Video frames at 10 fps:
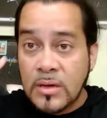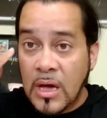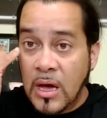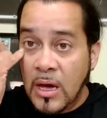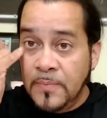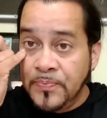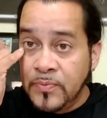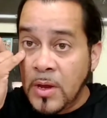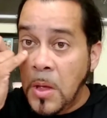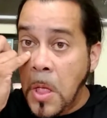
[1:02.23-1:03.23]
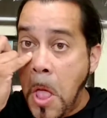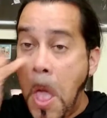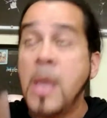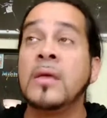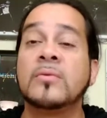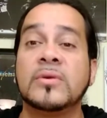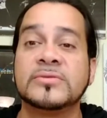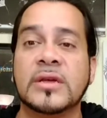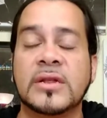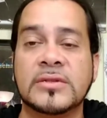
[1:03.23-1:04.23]
Um, what
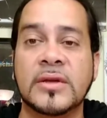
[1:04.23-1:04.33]
was I gonna say?